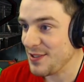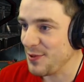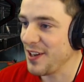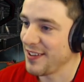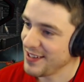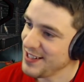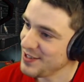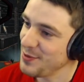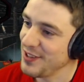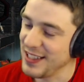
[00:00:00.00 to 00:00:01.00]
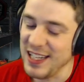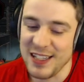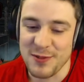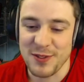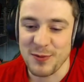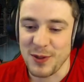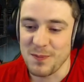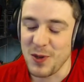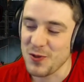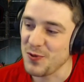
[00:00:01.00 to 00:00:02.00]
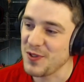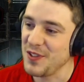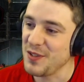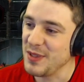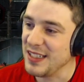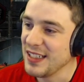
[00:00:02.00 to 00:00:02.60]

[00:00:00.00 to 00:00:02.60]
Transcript: What other things are we going to get? What modules are going to be